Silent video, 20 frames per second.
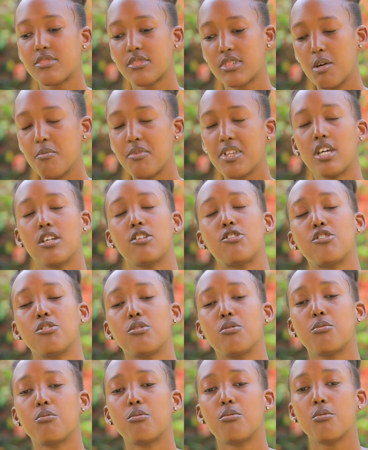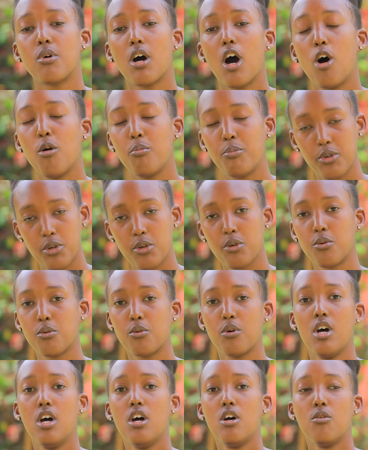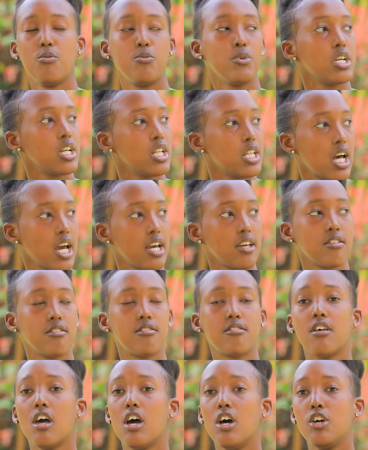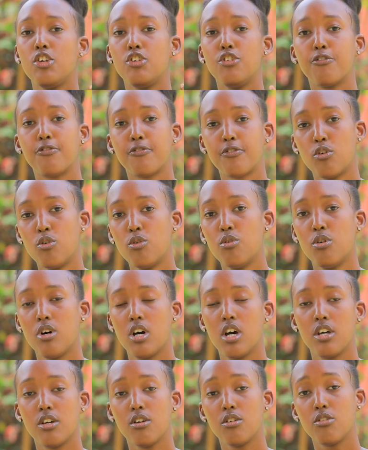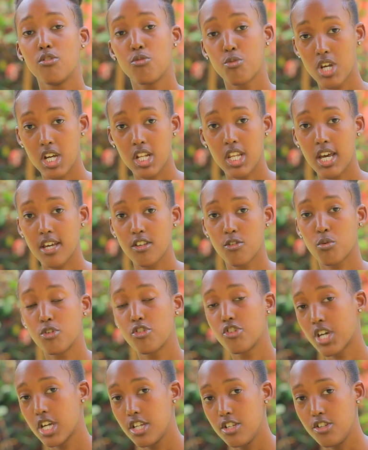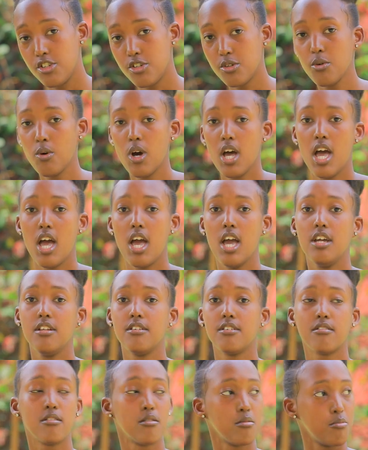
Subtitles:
something to help you realize realize what you can do and